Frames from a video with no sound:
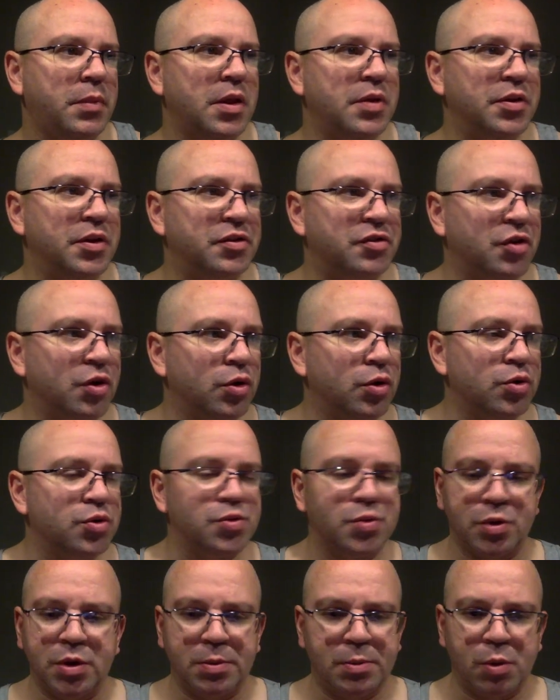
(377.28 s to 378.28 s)
the Turtles
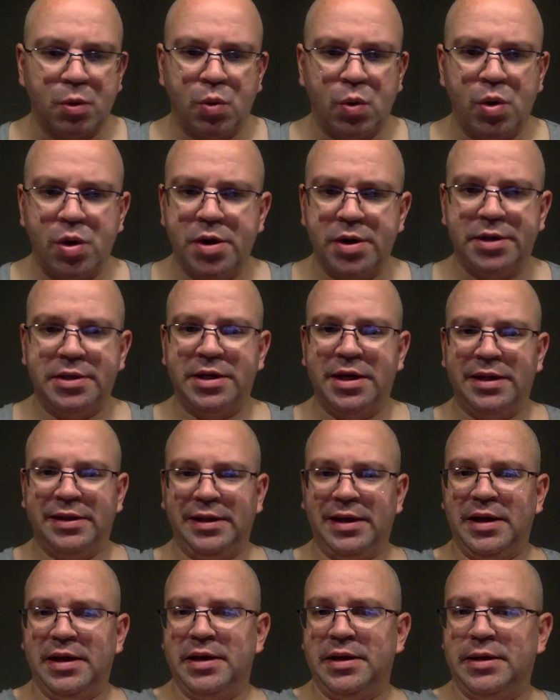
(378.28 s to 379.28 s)
were number one, and
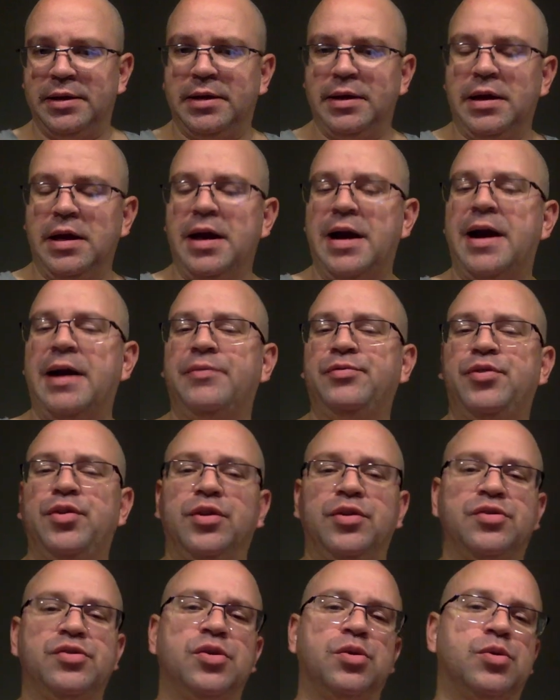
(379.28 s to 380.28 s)
then after
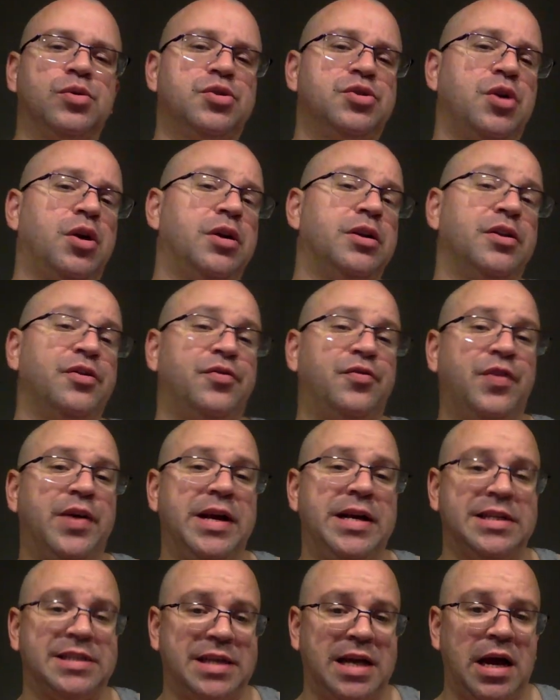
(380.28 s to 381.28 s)
the Turtles started to
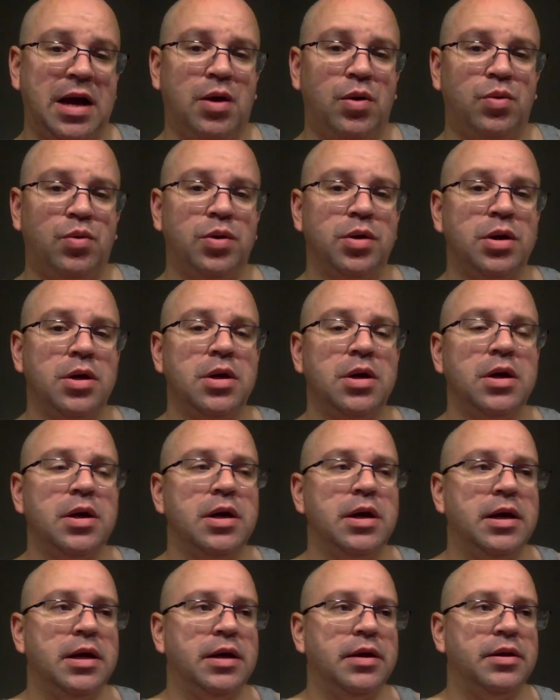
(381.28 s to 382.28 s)
phase out
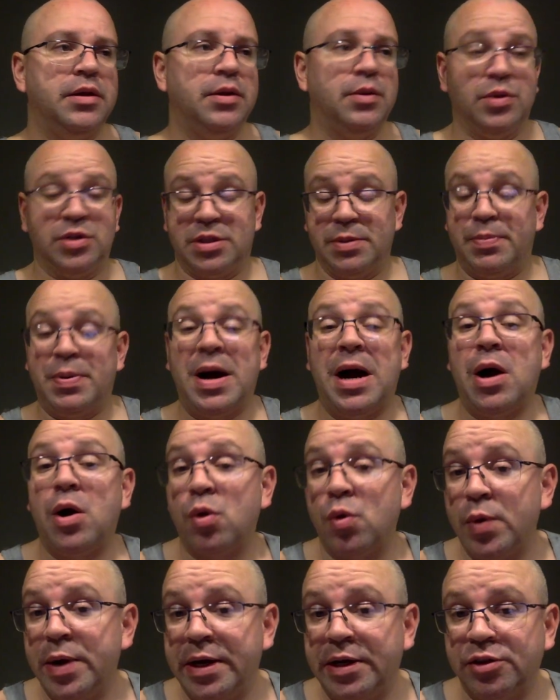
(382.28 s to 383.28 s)
it was the
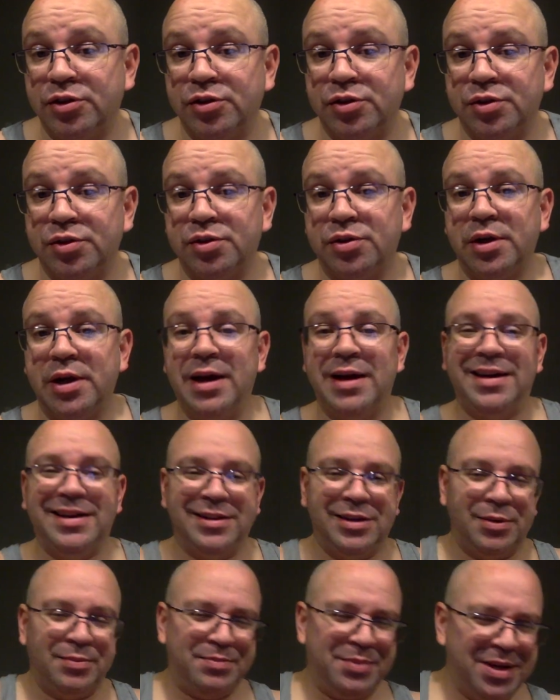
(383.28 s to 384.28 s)
Power Rangers. And
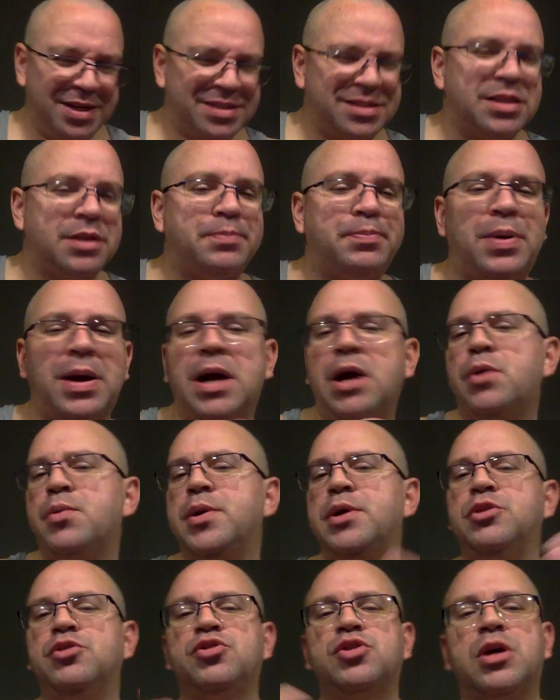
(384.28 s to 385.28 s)
in the midst of the Power
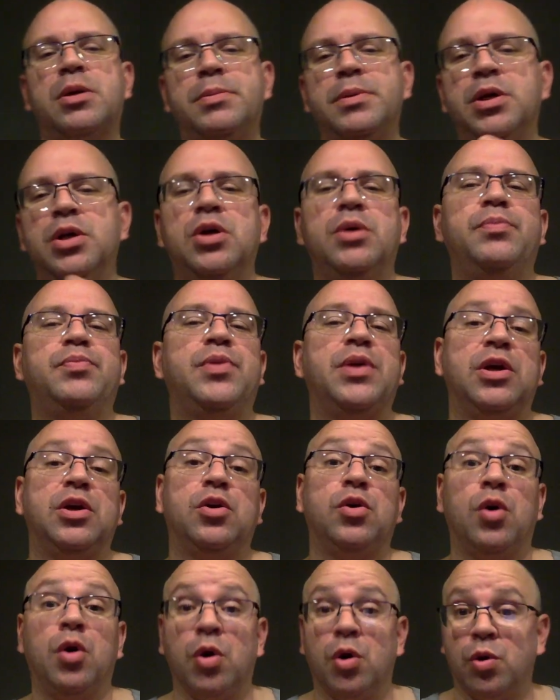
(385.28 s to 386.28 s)
Rangers coming up, then
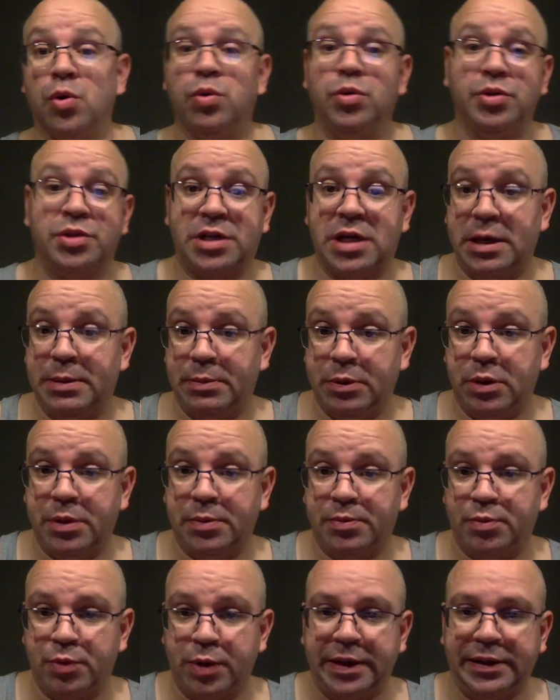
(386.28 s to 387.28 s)
Gargoyles came
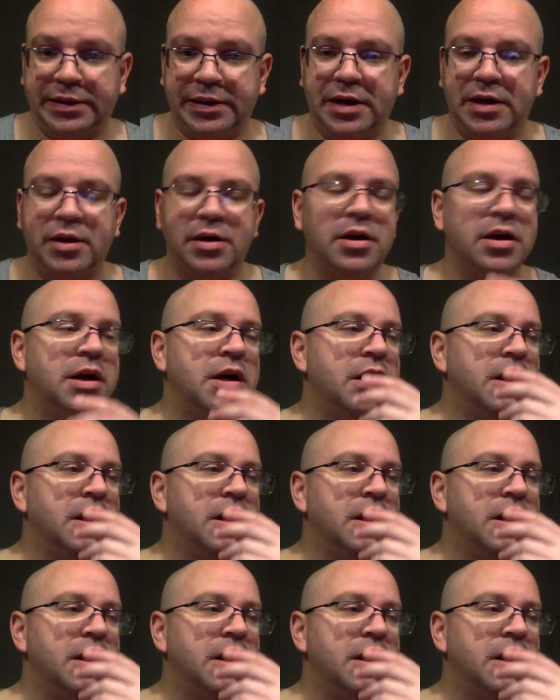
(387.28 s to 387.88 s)
up right there.